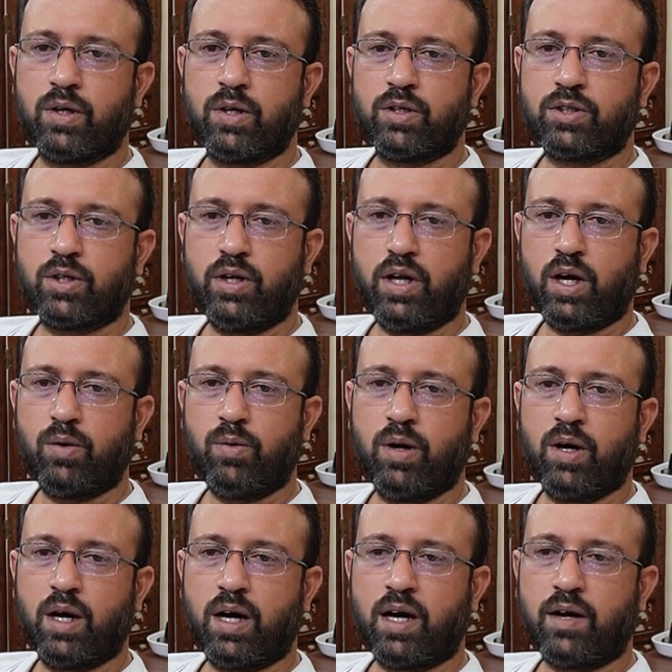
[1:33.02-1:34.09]
So now,
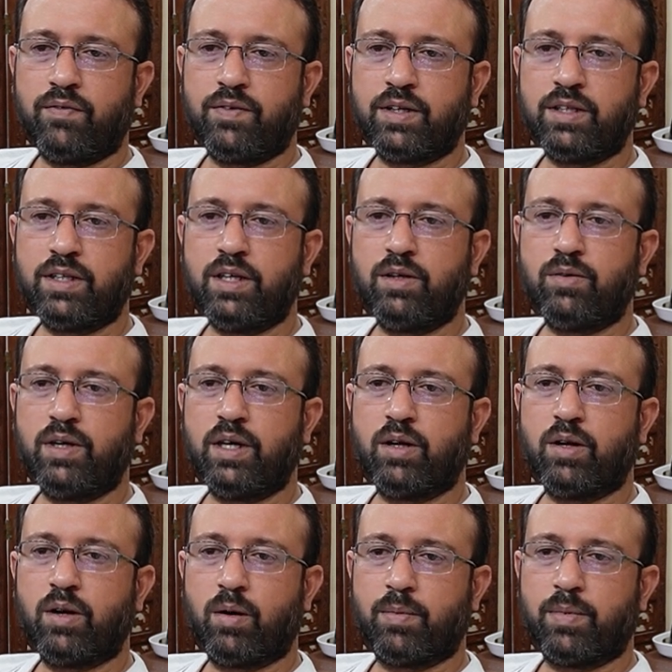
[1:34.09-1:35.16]
after the
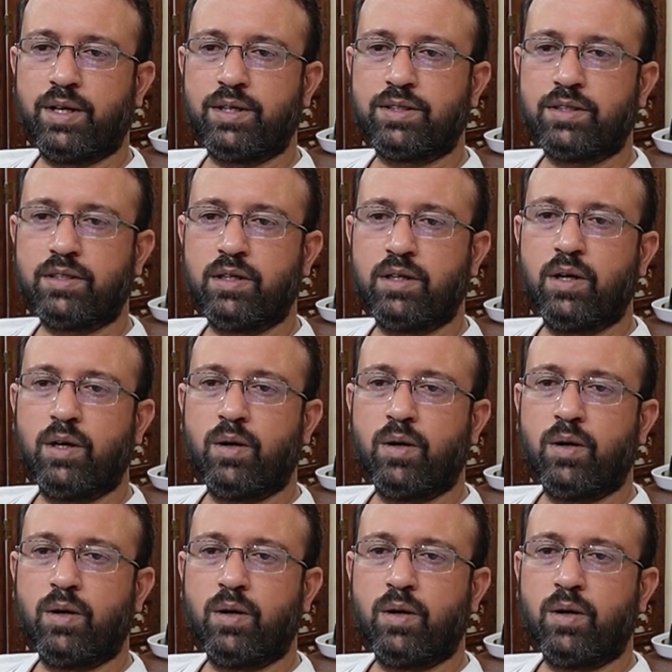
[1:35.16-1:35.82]
union operation,